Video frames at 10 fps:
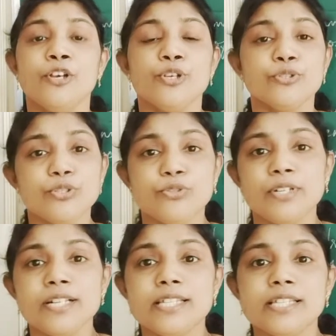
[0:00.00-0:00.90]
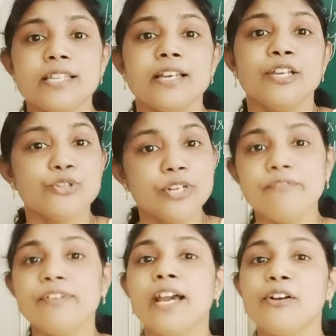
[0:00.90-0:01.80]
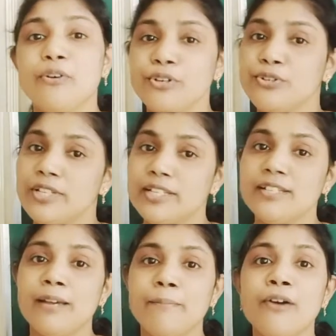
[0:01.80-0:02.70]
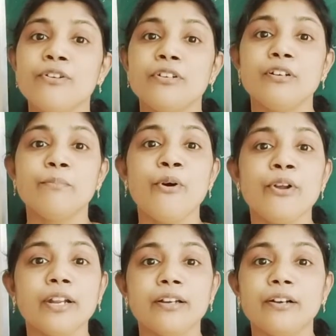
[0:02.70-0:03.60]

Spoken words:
So students, today we are going to learn about more